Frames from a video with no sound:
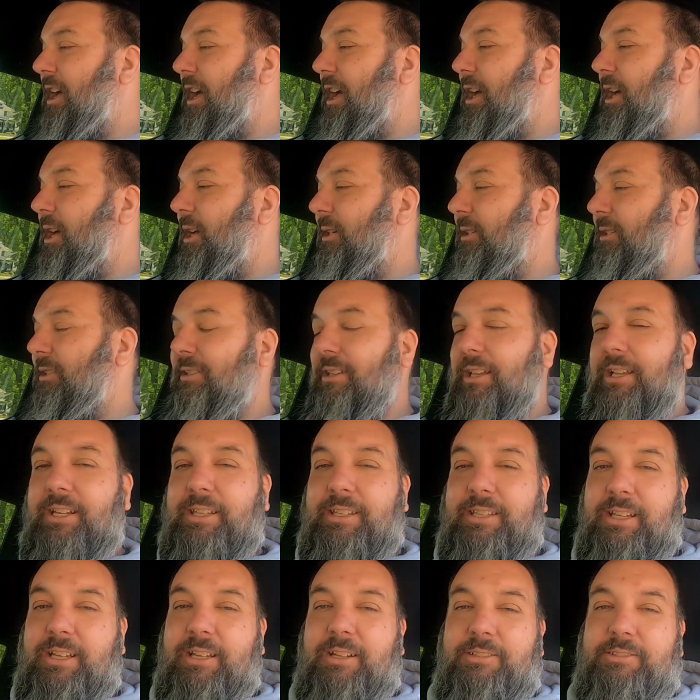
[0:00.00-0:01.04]
because
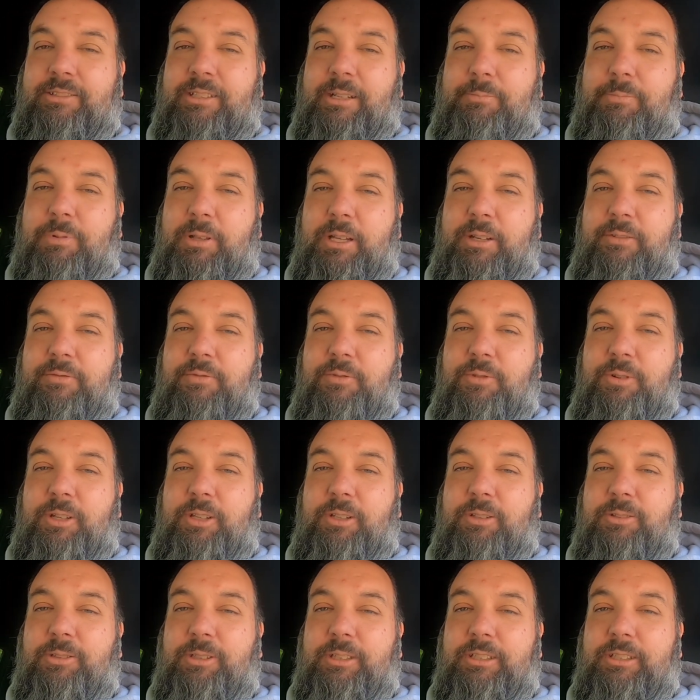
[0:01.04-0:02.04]
anything else I play for you,